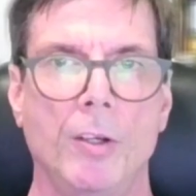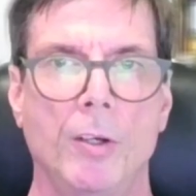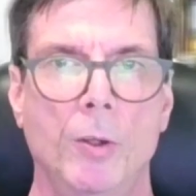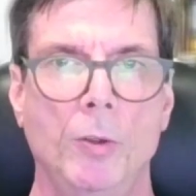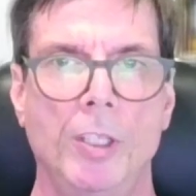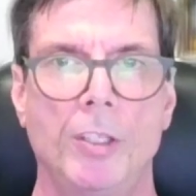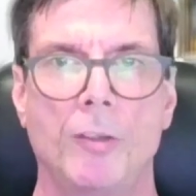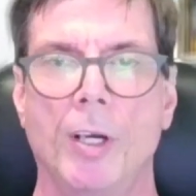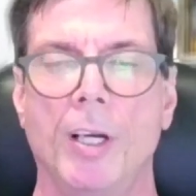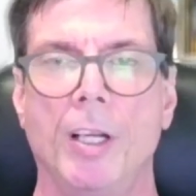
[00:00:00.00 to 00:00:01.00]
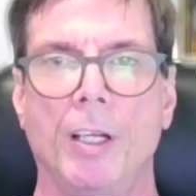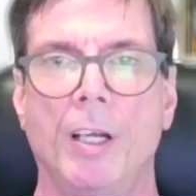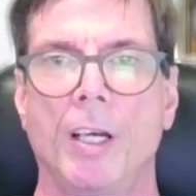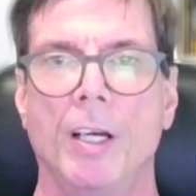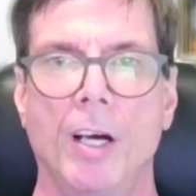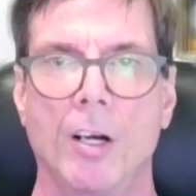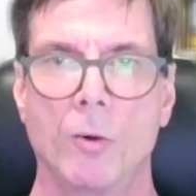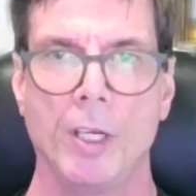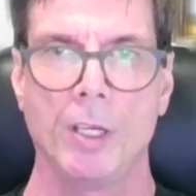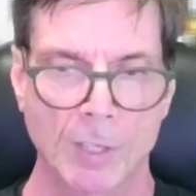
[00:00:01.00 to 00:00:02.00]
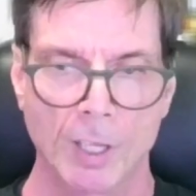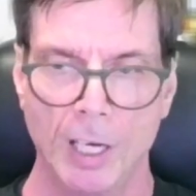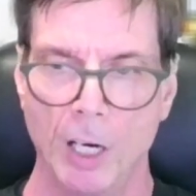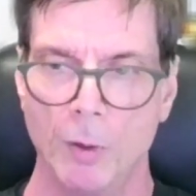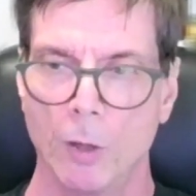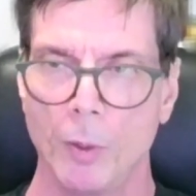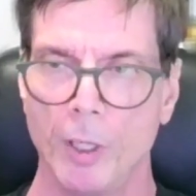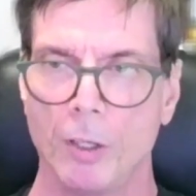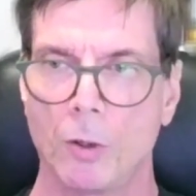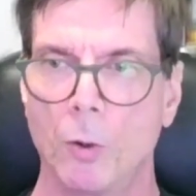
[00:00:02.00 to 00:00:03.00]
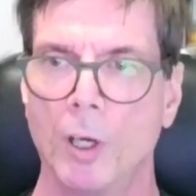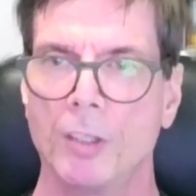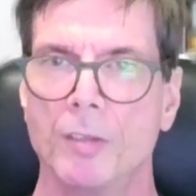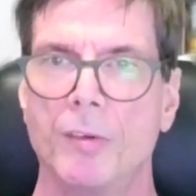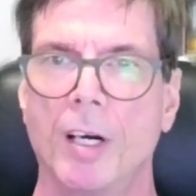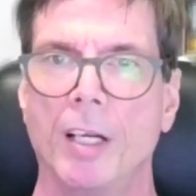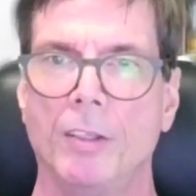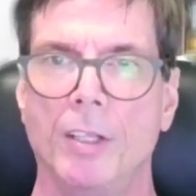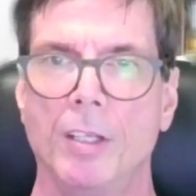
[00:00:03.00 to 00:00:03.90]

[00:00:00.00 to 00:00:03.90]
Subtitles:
who did the training, and how are we quantifying the